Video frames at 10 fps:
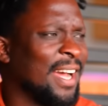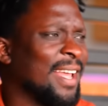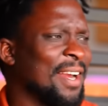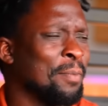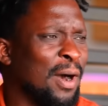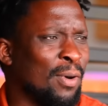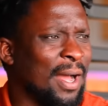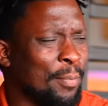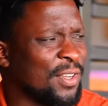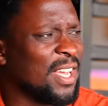nga yalima
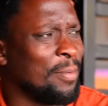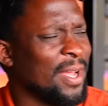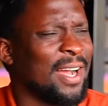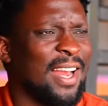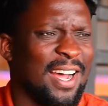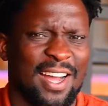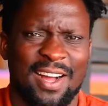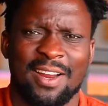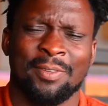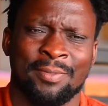wa mpozi
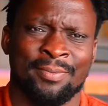abeekalanga